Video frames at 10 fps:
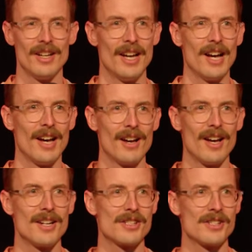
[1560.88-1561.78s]

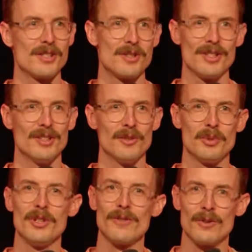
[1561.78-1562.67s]
and it's this
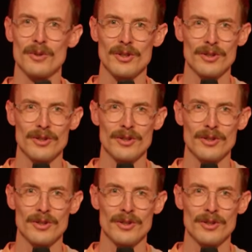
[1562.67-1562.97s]
beautiful